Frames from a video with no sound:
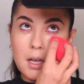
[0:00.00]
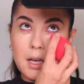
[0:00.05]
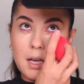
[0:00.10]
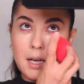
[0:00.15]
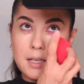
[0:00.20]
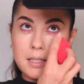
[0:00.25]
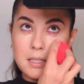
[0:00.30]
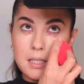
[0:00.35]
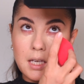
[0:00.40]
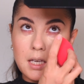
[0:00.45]

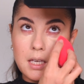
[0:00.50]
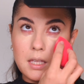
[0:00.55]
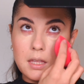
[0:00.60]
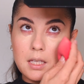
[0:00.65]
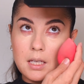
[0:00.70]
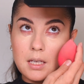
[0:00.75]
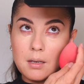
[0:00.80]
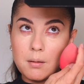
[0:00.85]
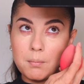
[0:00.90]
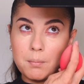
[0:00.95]
I take
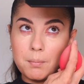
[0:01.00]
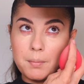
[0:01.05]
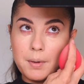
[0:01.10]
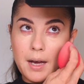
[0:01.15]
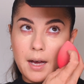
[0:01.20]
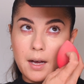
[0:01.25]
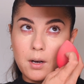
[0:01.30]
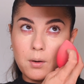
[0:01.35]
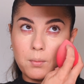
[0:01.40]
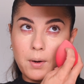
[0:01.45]
the
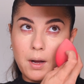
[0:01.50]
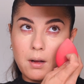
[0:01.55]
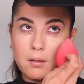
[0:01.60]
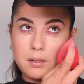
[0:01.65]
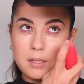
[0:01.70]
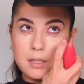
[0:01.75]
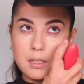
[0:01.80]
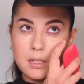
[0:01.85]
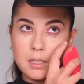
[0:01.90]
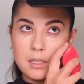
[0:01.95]
back
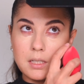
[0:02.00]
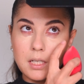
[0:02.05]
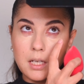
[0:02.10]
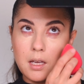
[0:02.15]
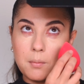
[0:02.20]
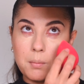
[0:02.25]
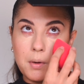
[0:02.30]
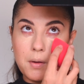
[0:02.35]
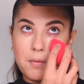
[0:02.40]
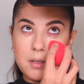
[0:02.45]
rounded
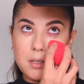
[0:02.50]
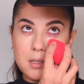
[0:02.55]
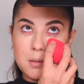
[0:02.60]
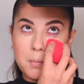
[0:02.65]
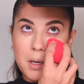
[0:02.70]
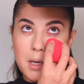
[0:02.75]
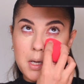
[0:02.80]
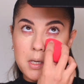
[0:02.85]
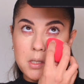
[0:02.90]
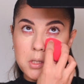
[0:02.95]
tip of the
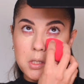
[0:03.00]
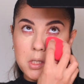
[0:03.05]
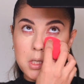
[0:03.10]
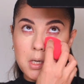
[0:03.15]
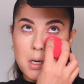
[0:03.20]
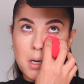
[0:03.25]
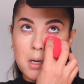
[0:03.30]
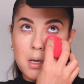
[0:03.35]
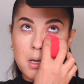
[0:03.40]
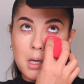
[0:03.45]
sponge.
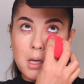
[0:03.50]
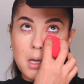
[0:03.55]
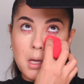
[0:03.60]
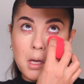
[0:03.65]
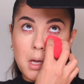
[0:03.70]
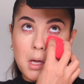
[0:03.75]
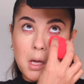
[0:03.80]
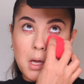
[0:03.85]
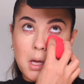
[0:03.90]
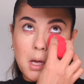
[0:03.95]

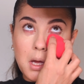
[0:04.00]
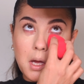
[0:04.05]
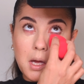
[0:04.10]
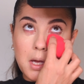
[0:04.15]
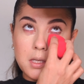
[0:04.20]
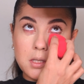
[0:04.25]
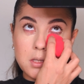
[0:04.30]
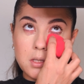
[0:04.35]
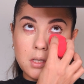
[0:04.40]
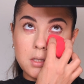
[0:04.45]
I
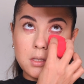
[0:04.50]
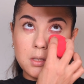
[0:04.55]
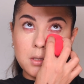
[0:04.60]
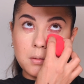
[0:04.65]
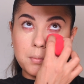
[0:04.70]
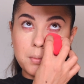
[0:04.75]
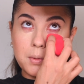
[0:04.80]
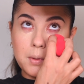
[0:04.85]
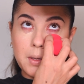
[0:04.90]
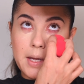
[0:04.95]
start to
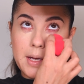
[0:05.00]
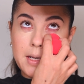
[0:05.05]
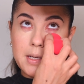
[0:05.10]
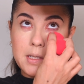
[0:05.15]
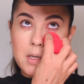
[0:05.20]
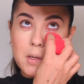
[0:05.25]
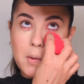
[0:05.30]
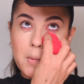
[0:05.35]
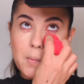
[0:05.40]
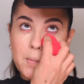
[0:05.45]

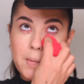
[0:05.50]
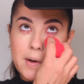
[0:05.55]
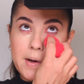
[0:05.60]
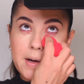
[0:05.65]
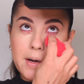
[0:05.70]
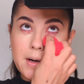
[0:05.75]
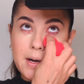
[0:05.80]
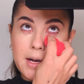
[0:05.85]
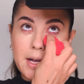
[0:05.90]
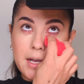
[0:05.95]
blend
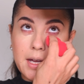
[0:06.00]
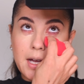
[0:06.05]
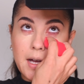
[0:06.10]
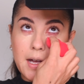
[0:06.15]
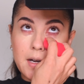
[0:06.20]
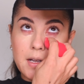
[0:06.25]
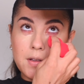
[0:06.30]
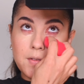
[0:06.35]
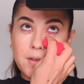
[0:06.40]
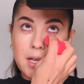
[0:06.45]
where I
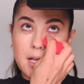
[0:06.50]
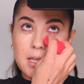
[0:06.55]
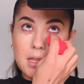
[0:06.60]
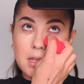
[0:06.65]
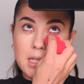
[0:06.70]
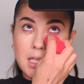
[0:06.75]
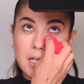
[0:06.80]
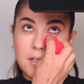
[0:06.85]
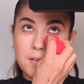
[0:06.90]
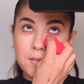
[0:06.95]
kind of like
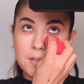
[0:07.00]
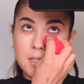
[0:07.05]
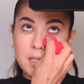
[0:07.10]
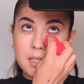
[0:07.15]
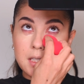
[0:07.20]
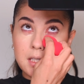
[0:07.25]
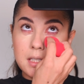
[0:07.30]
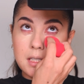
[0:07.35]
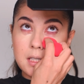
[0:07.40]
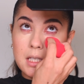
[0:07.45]
left
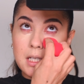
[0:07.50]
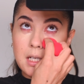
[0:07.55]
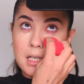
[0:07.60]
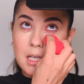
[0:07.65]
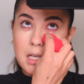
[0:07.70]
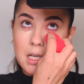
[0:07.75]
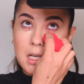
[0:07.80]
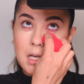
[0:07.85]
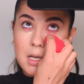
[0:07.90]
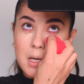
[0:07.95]
it
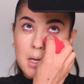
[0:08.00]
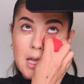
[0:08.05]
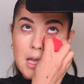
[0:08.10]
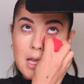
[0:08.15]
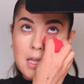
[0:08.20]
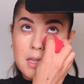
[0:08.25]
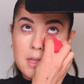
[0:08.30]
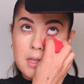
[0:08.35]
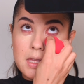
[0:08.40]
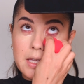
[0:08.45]
sitting.
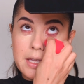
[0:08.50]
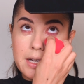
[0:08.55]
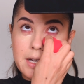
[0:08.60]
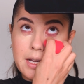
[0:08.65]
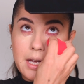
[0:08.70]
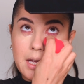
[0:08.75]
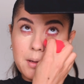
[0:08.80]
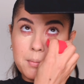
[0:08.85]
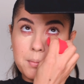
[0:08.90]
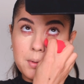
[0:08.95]
And then
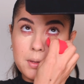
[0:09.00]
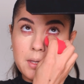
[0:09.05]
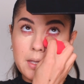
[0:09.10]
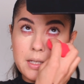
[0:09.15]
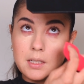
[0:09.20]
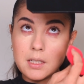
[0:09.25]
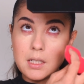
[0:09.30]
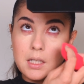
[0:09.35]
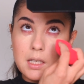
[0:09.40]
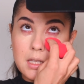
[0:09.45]
I
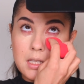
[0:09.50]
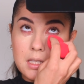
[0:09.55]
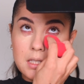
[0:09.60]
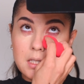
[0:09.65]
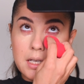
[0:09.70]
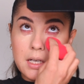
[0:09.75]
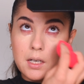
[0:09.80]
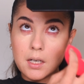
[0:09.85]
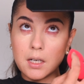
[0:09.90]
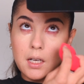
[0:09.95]
blend it in this
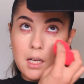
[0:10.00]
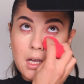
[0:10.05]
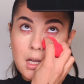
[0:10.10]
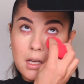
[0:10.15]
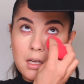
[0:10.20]
area.